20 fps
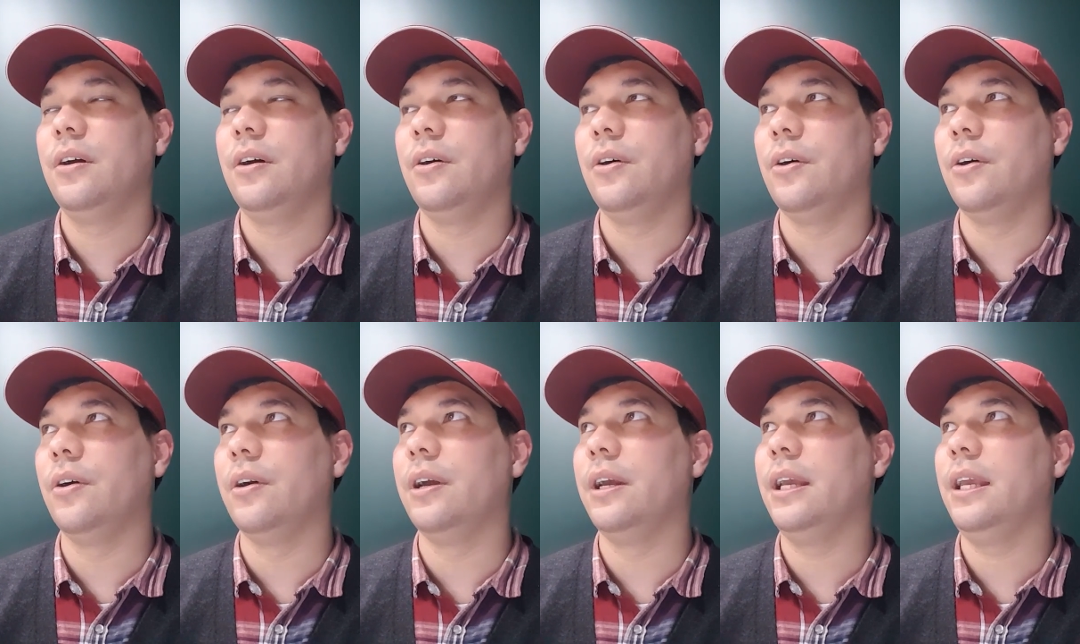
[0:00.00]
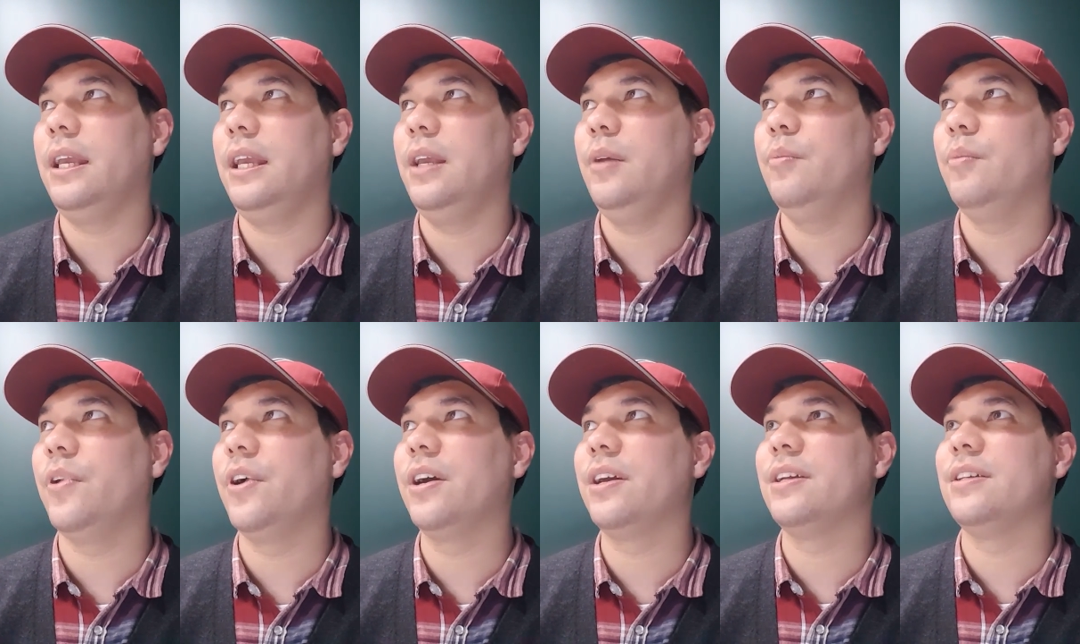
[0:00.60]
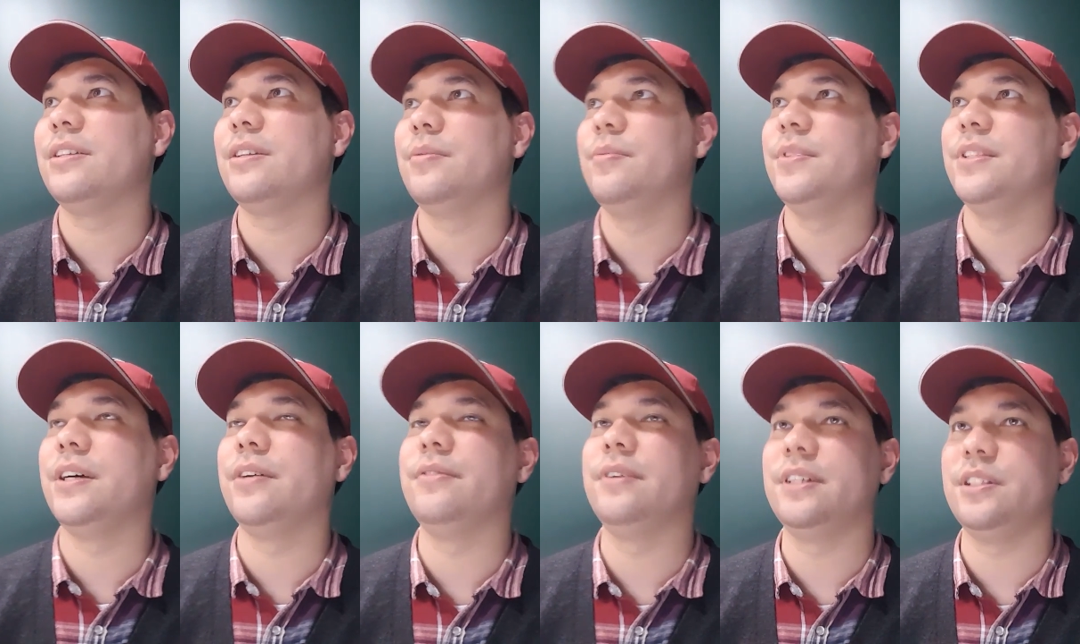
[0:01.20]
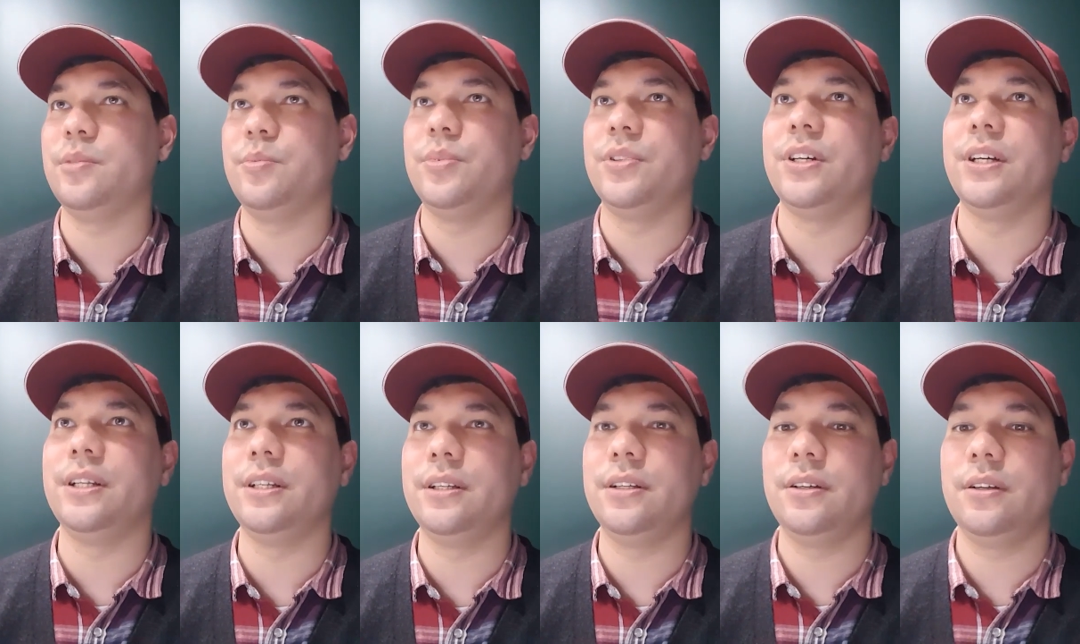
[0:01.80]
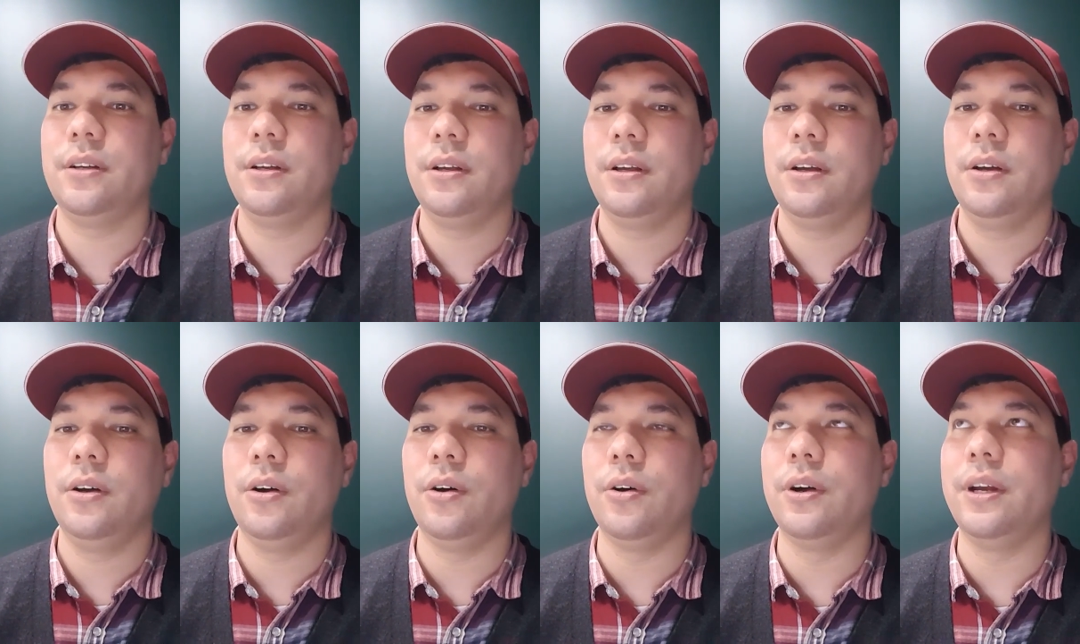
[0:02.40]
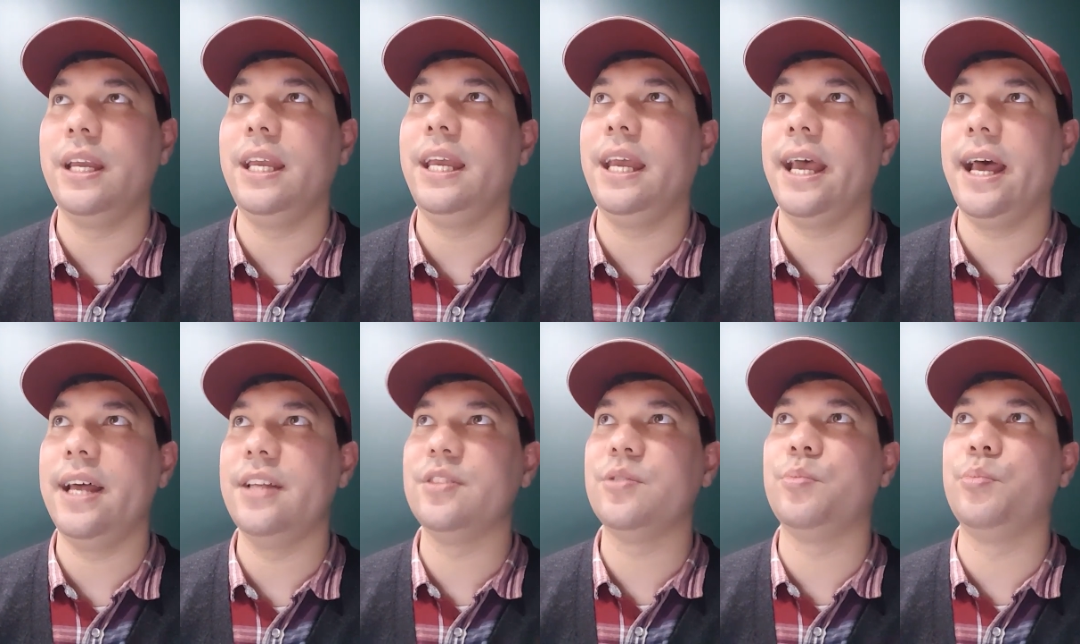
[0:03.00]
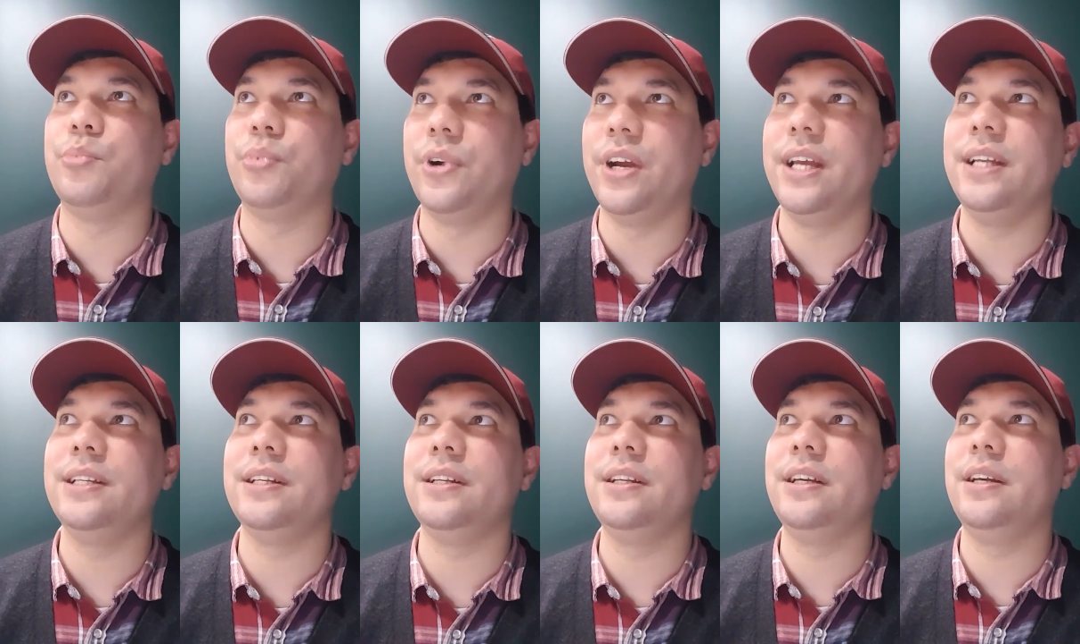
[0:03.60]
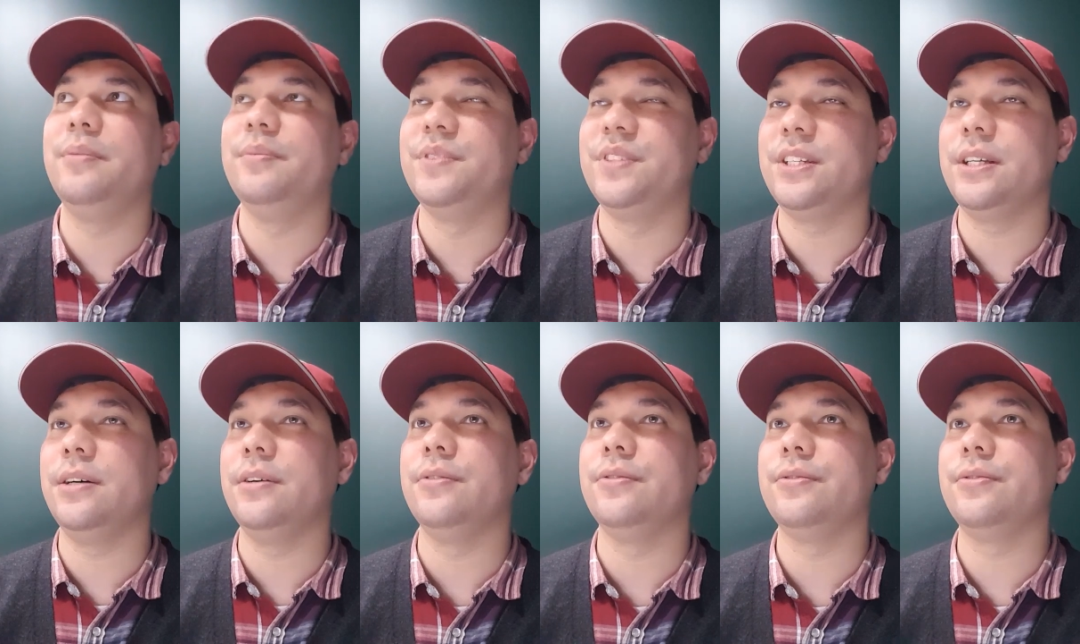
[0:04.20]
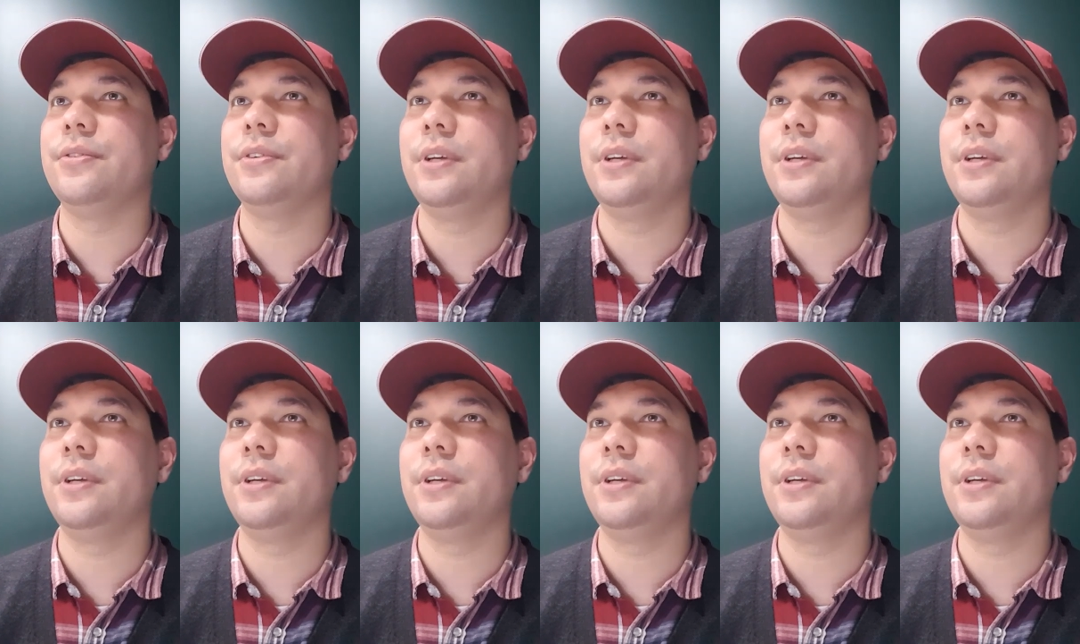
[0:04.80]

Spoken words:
or he markets himself as a brand, or he has branded himself.